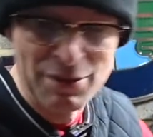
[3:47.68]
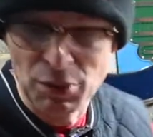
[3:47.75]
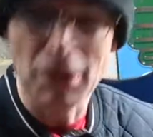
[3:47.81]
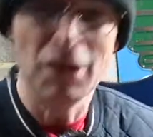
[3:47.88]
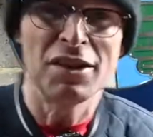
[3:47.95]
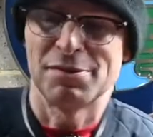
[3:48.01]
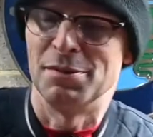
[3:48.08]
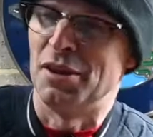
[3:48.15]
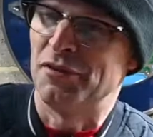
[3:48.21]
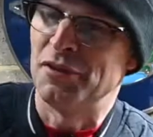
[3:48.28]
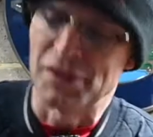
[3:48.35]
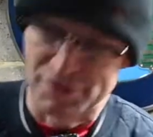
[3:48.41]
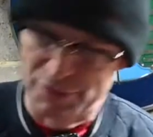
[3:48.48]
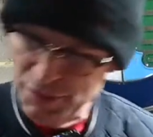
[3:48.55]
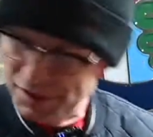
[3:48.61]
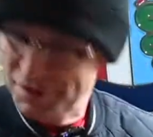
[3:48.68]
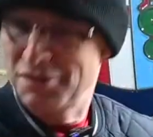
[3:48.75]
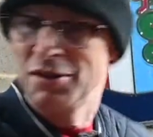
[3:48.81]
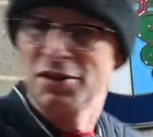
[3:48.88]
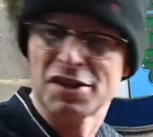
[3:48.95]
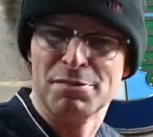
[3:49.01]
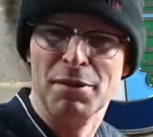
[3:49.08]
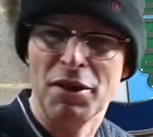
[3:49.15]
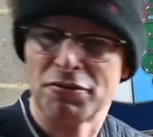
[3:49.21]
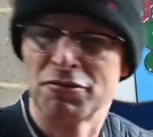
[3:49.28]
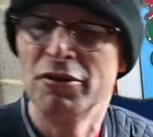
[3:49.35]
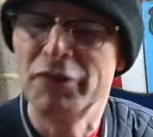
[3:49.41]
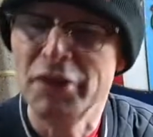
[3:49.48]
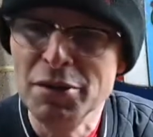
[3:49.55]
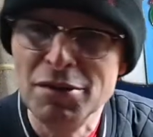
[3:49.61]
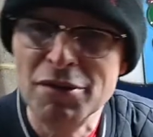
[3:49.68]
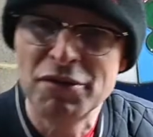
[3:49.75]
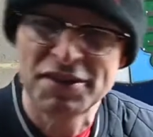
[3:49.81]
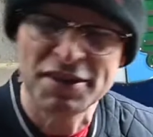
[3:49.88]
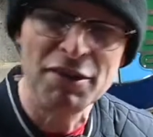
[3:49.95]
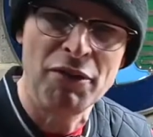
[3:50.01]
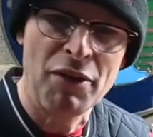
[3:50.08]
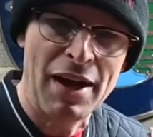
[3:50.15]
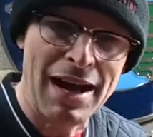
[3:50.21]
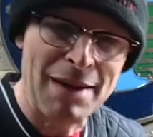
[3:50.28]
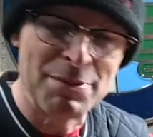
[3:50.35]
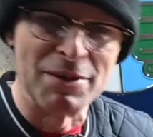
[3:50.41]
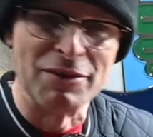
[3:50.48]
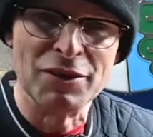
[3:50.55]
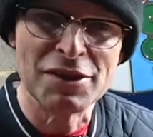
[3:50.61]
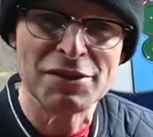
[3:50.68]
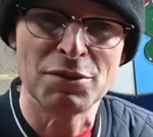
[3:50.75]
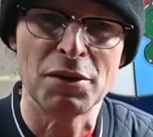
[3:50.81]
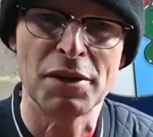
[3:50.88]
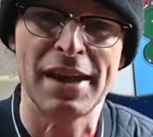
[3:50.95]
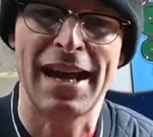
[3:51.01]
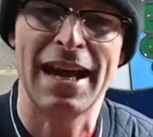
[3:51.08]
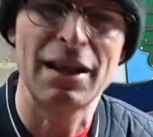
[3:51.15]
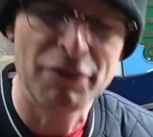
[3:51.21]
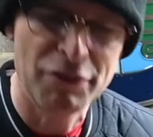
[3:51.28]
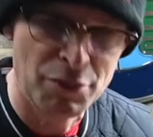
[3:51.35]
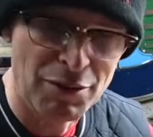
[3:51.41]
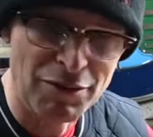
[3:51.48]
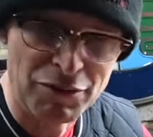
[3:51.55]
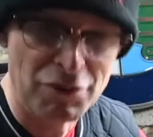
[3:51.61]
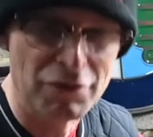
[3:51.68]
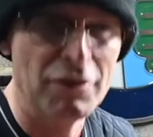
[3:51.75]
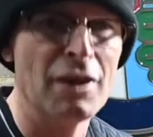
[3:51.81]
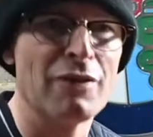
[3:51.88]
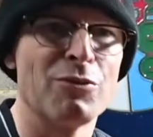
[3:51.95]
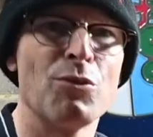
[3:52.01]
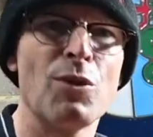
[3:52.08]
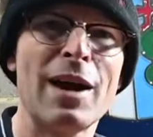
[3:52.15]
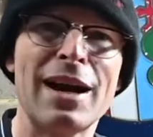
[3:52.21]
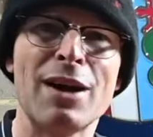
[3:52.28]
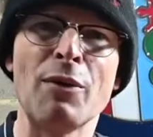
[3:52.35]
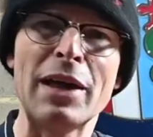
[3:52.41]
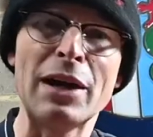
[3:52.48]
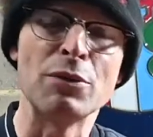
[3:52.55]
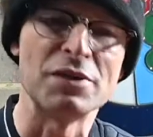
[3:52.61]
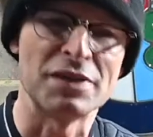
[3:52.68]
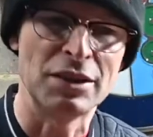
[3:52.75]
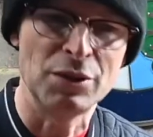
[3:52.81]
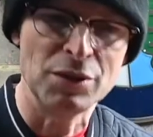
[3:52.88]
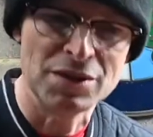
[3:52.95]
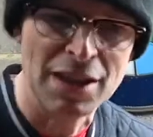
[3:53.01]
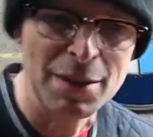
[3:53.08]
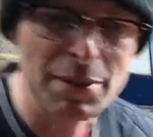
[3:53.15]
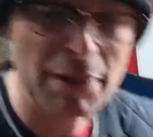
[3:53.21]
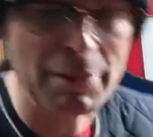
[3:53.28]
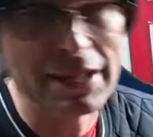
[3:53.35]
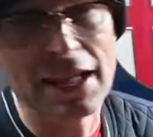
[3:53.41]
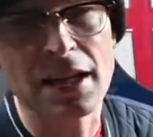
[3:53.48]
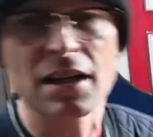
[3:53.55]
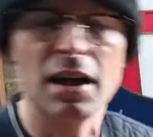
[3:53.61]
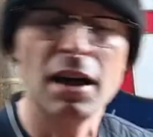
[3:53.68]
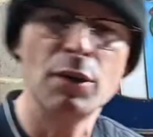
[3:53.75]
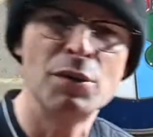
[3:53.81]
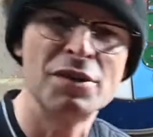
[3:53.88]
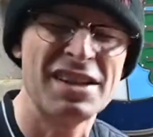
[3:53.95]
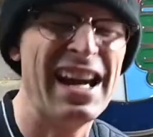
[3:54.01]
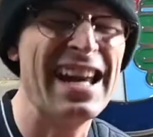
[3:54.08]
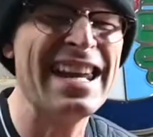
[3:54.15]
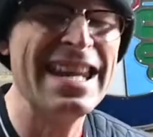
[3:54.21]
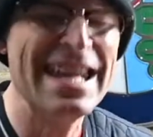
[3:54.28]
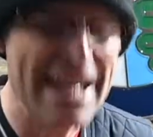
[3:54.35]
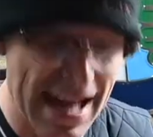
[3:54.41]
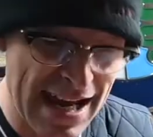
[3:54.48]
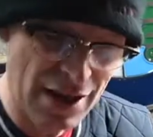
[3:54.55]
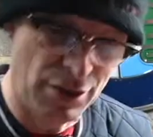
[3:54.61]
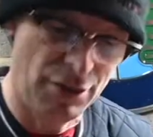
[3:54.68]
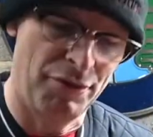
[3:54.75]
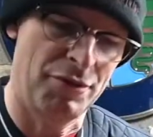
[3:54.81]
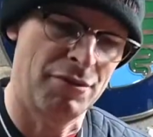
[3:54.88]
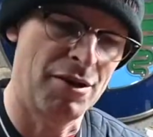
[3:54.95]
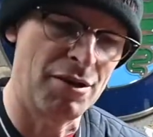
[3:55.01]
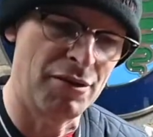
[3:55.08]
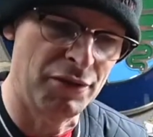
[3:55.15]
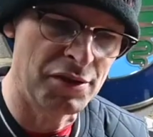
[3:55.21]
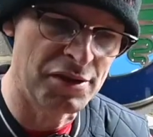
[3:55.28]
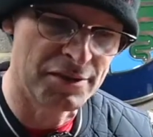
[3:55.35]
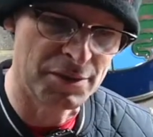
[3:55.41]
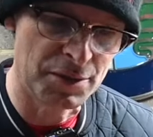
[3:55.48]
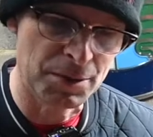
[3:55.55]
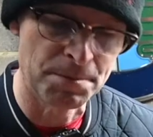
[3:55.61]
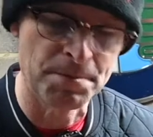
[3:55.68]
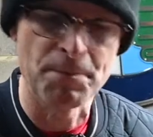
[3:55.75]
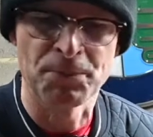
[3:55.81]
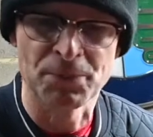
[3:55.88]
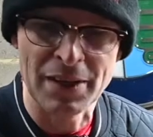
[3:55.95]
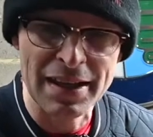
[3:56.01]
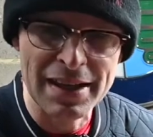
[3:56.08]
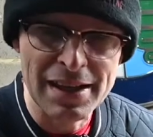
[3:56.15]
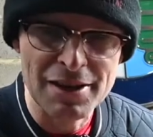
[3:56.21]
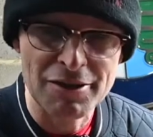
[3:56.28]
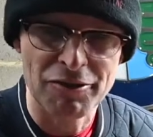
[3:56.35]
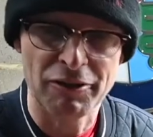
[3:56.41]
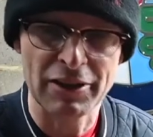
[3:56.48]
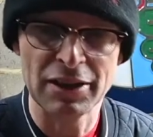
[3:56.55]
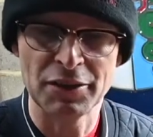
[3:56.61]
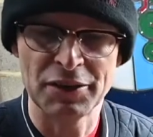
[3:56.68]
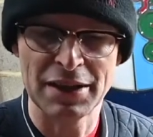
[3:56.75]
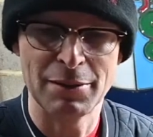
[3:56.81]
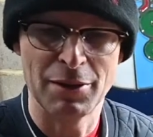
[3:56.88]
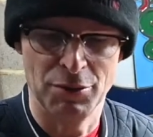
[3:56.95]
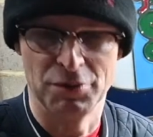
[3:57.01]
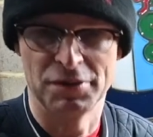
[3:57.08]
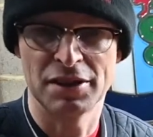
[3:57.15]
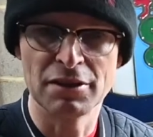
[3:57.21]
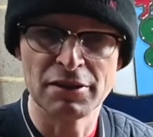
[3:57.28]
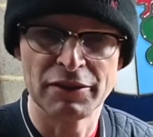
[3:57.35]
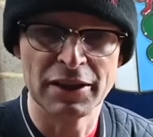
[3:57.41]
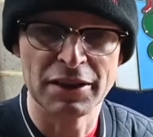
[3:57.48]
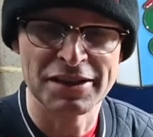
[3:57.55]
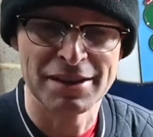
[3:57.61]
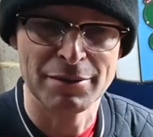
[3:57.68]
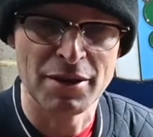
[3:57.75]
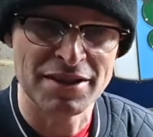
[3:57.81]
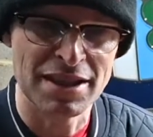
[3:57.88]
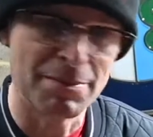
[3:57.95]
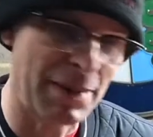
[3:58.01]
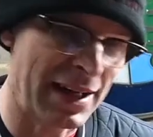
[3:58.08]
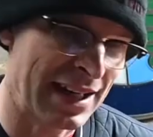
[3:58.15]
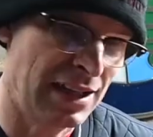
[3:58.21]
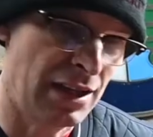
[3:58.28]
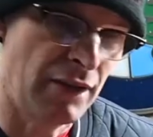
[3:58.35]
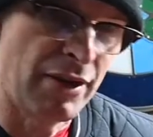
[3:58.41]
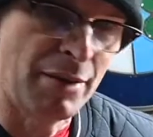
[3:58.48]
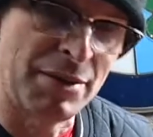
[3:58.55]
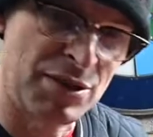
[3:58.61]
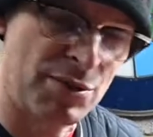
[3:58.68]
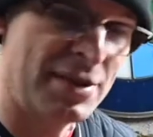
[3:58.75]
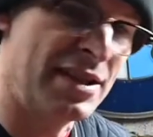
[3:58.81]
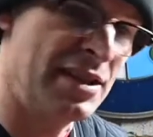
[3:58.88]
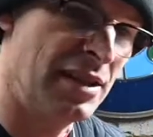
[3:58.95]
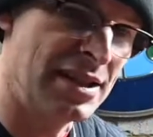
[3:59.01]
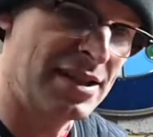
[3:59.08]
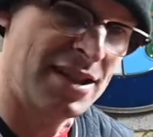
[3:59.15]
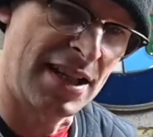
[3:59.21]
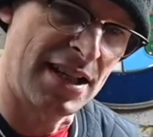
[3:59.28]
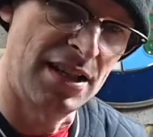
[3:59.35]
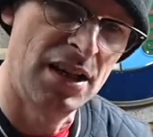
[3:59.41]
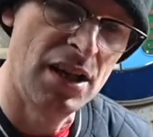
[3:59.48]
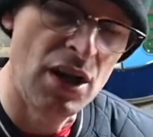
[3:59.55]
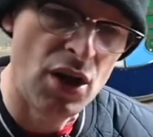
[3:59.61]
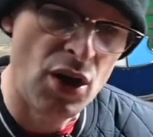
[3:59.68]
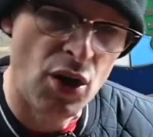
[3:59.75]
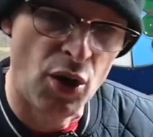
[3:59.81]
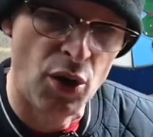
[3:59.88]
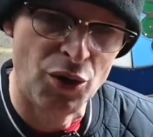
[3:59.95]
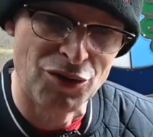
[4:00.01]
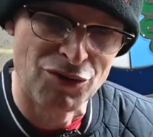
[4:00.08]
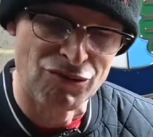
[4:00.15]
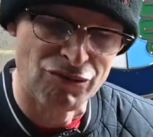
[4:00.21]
Well, last month, first of all, let's do last month's review of stuff that happened. First of all, the Alpha 145. Wow, that was a long time coming. That car was a year off the road. First of all, failed the MOT, or was going to fail its MOT back in November 2019 on